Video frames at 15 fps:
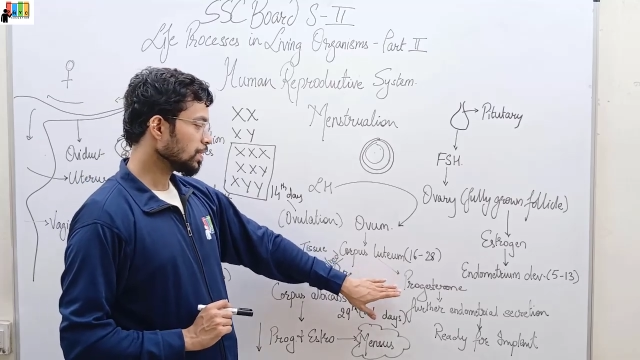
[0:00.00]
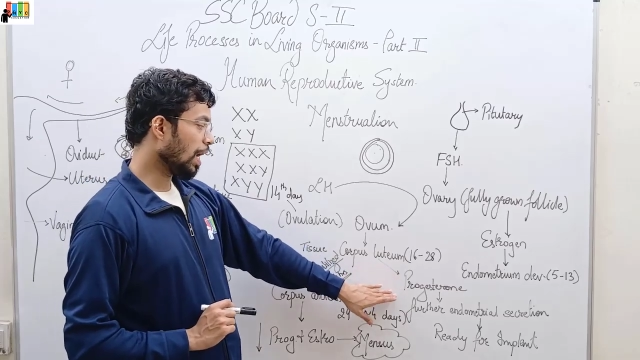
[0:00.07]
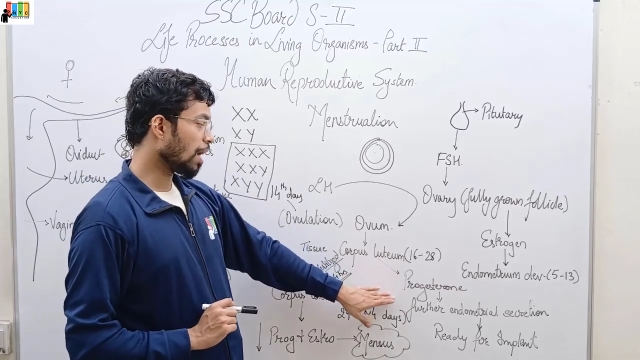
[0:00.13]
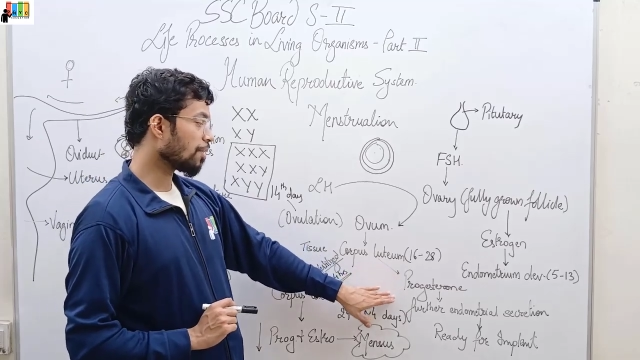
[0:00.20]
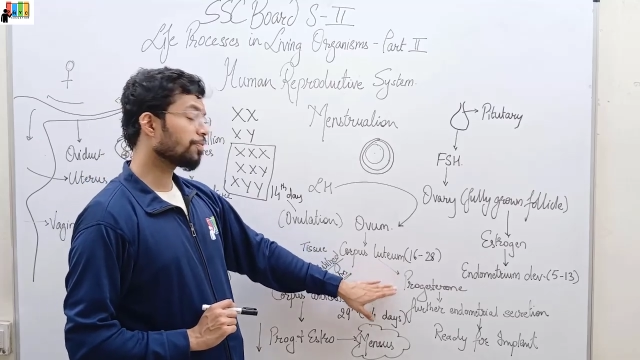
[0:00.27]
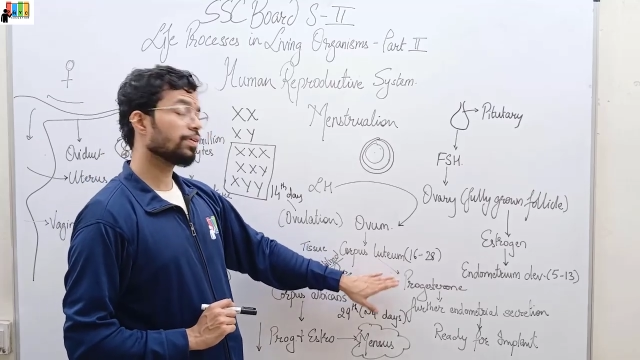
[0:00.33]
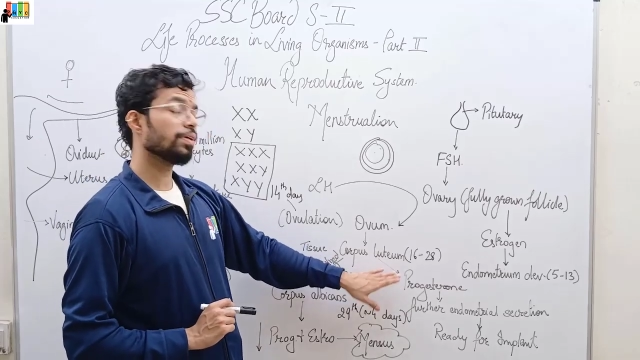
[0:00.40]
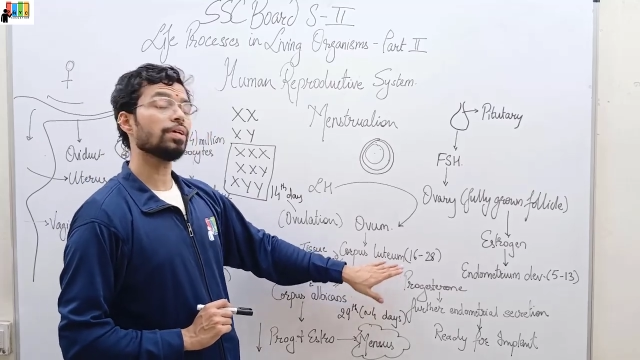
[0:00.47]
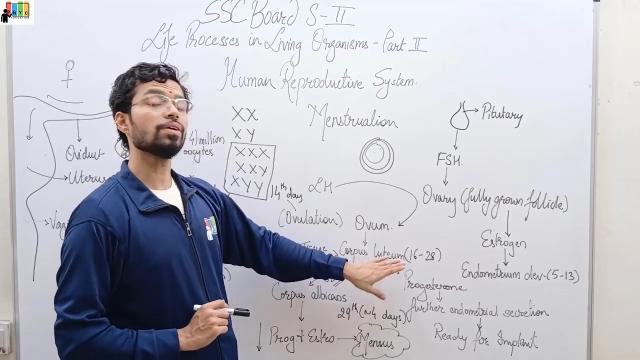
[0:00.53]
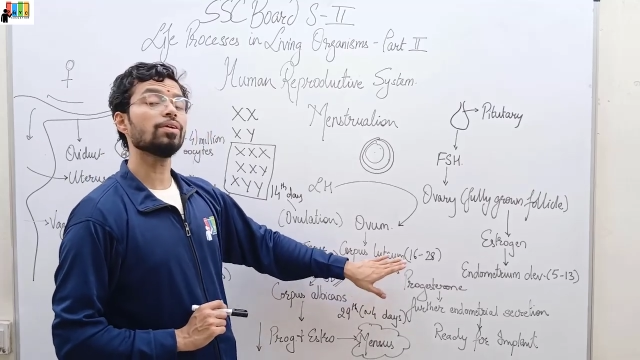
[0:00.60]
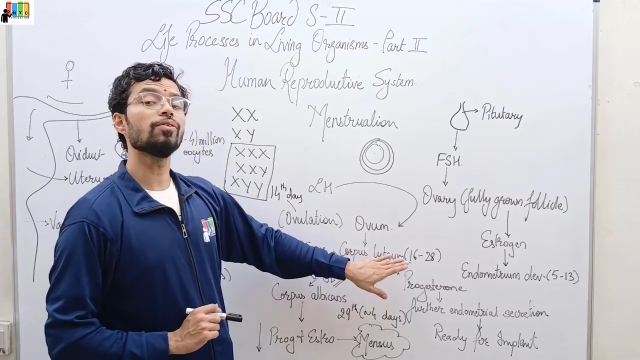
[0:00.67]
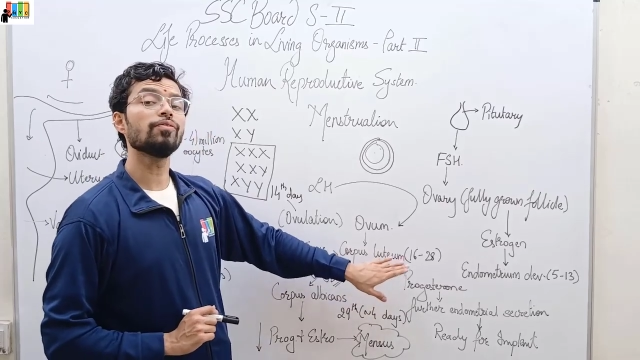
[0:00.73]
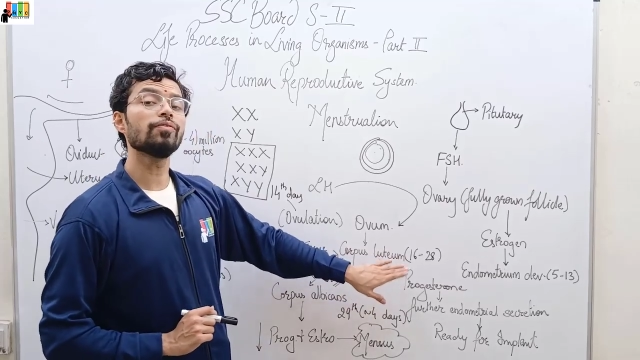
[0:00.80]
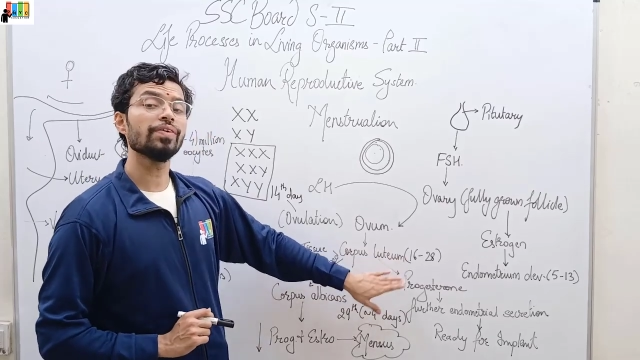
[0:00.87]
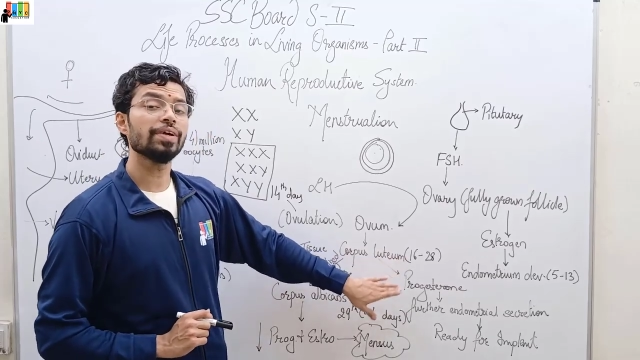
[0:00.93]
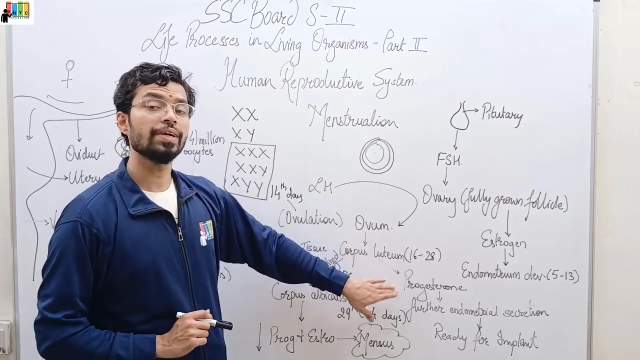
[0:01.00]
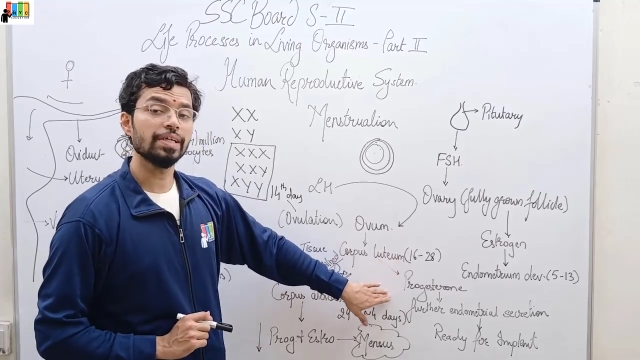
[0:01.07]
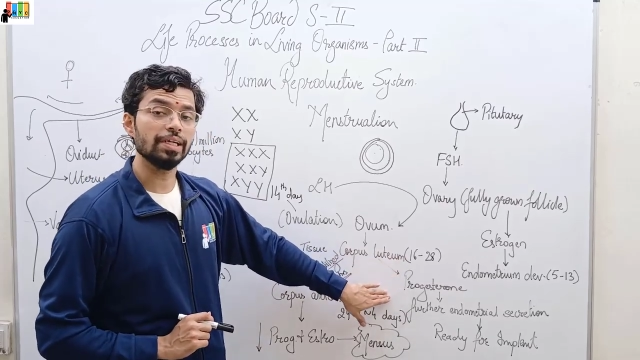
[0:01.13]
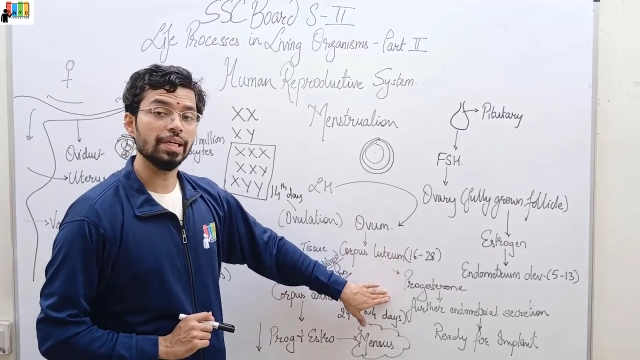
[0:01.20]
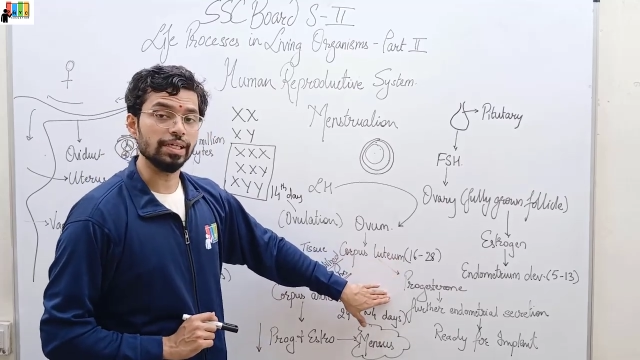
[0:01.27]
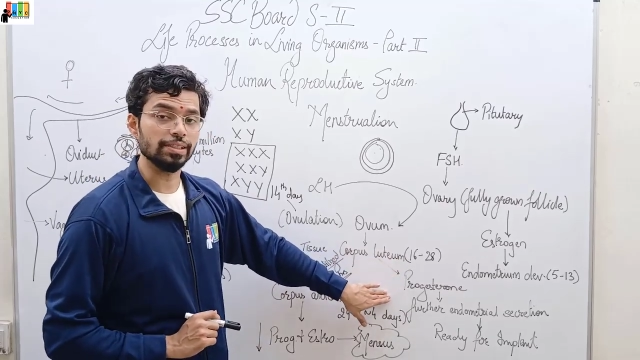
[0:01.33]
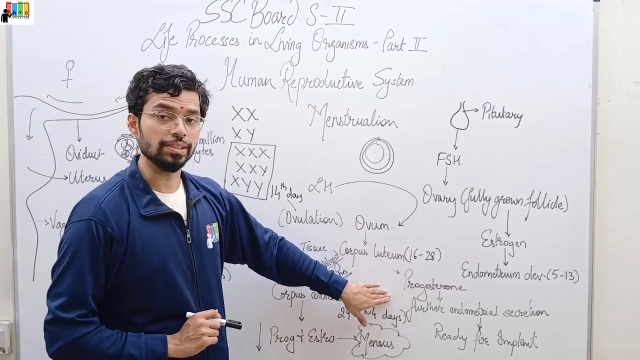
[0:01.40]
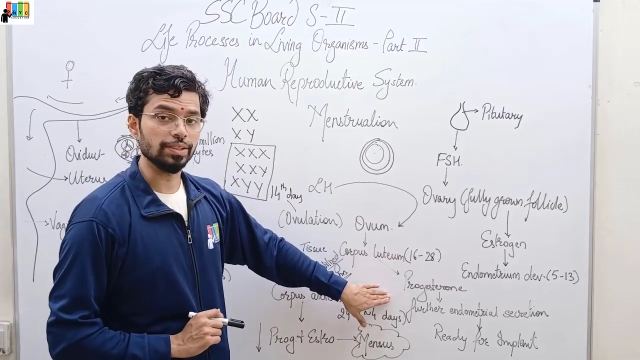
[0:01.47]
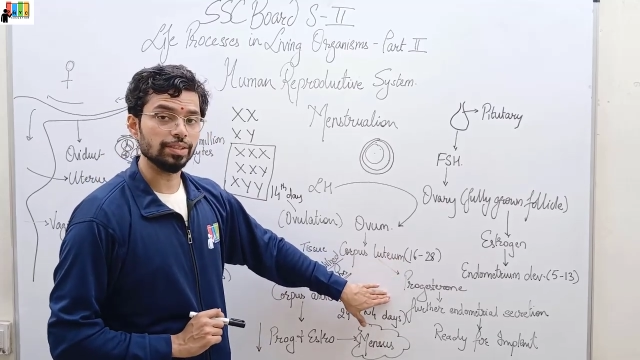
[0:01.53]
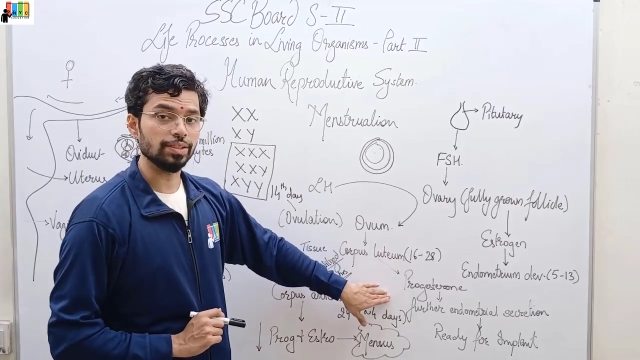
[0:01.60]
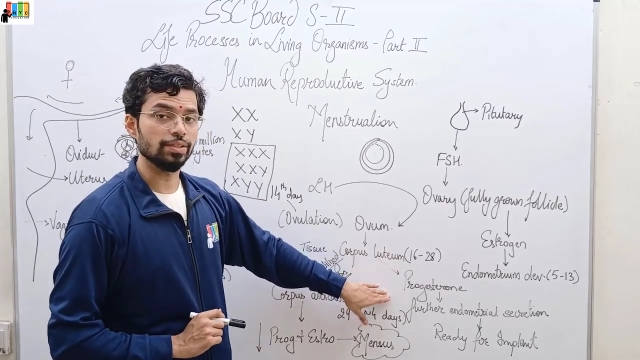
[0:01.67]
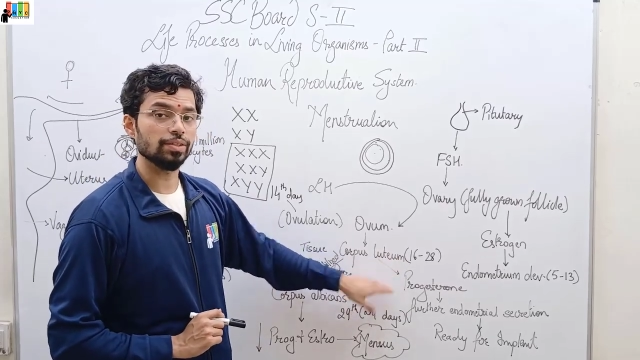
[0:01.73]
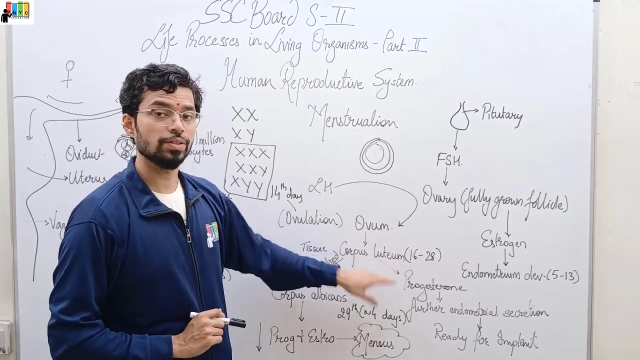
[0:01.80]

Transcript: After fertilization.